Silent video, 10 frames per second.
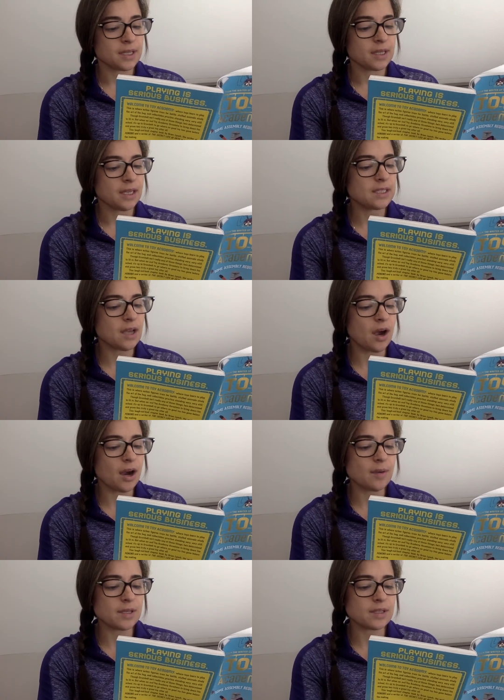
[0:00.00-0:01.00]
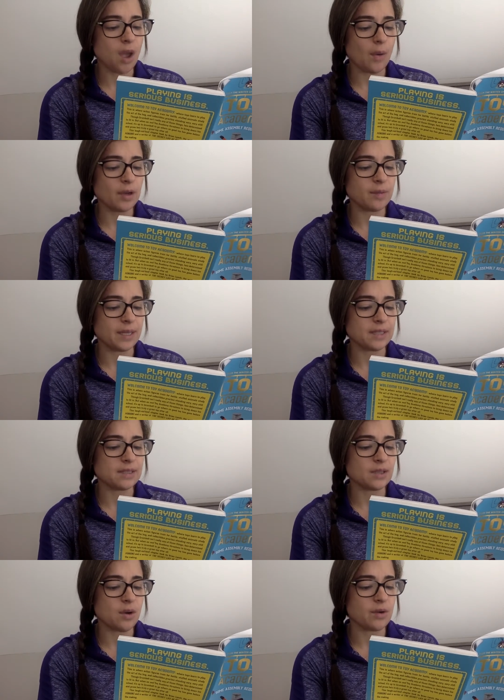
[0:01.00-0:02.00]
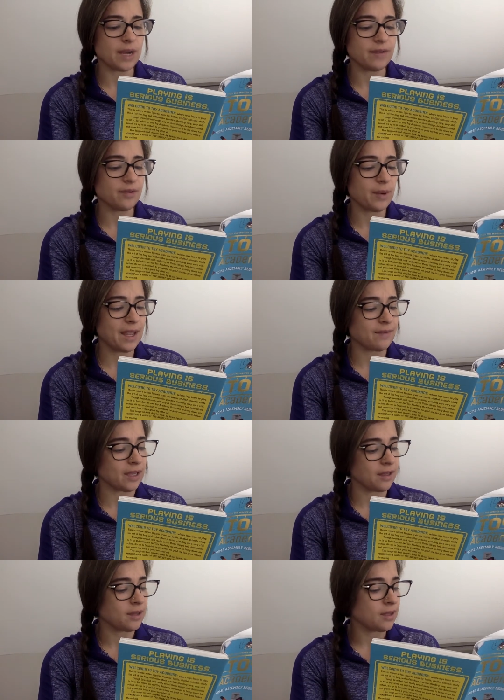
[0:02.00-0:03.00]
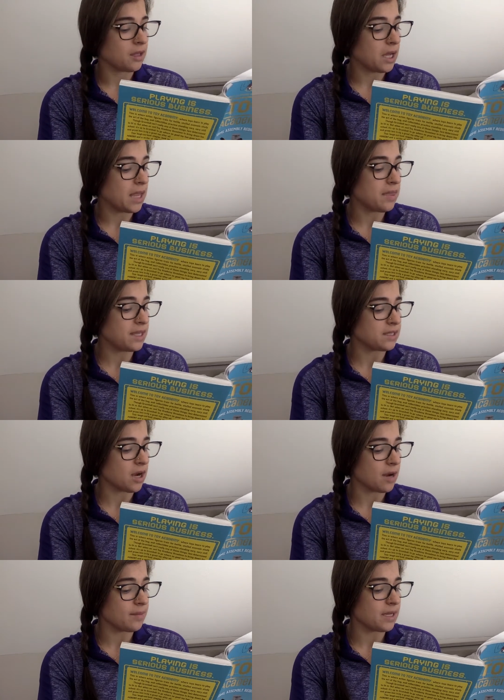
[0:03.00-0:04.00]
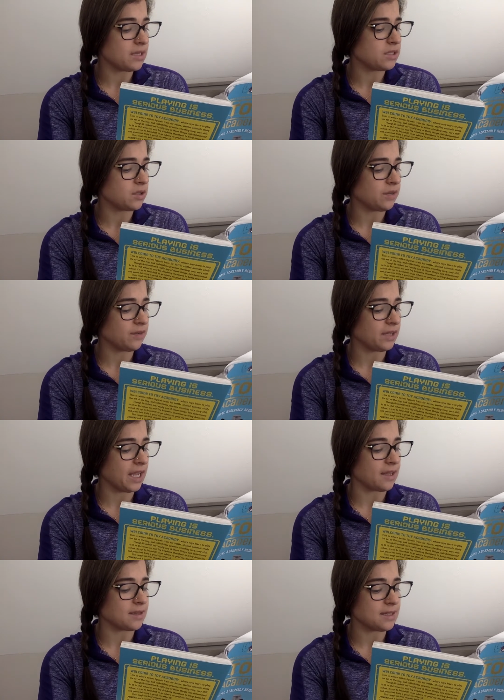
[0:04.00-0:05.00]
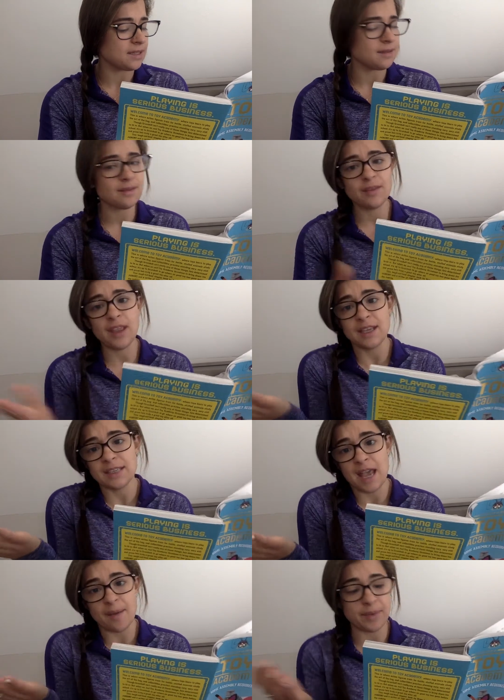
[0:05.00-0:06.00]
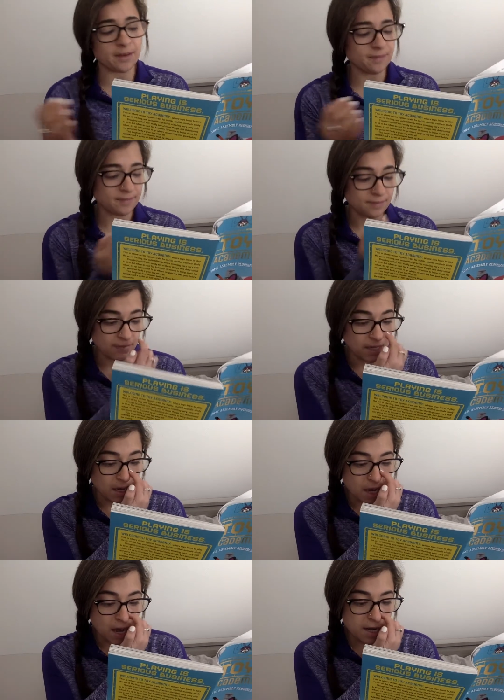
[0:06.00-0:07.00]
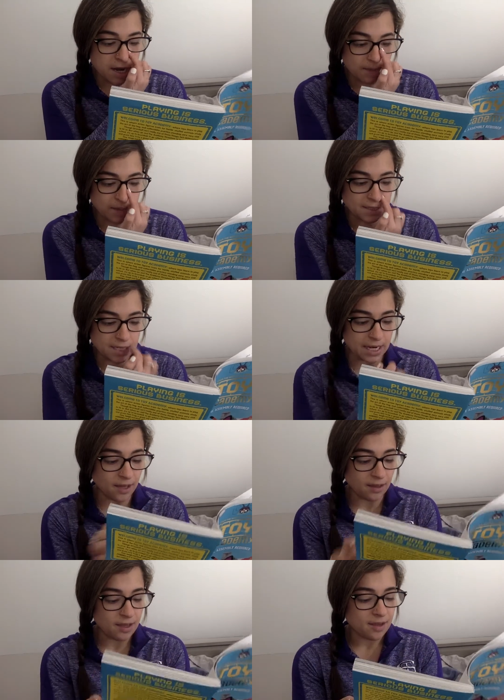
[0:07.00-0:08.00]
His arm is going to be so great for waving. And this arm is two different lengths. Things happen. A nubby tail?